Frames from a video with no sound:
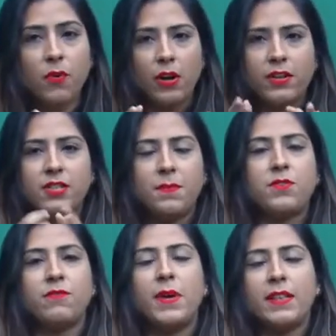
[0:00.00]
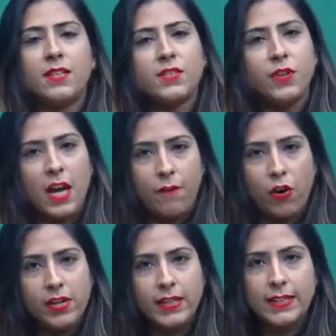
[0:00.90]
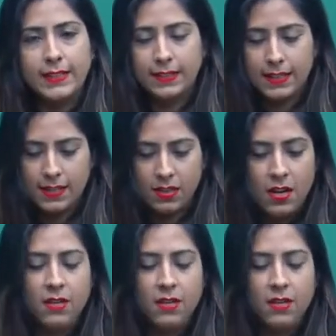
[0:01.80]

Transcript: contraceptive methods we have already discussed,